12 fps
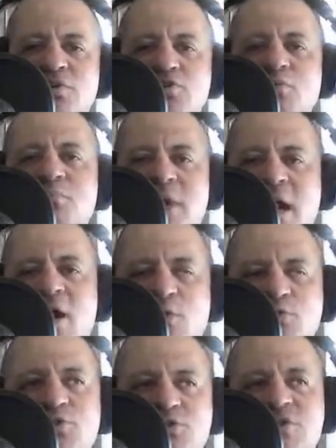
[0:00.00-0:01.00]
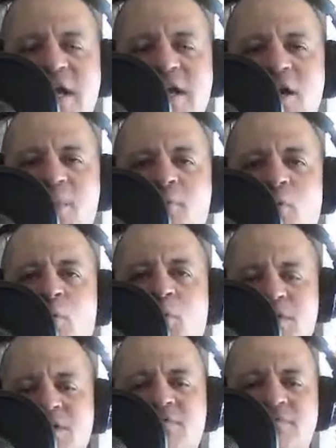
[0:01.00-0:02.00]
to sign up or
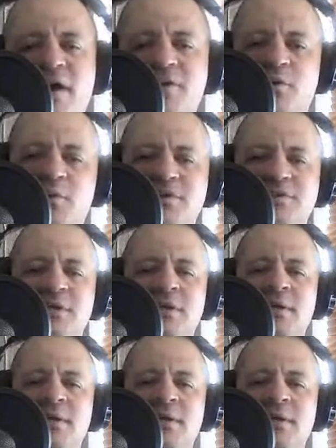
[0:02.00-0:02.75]
what the value is.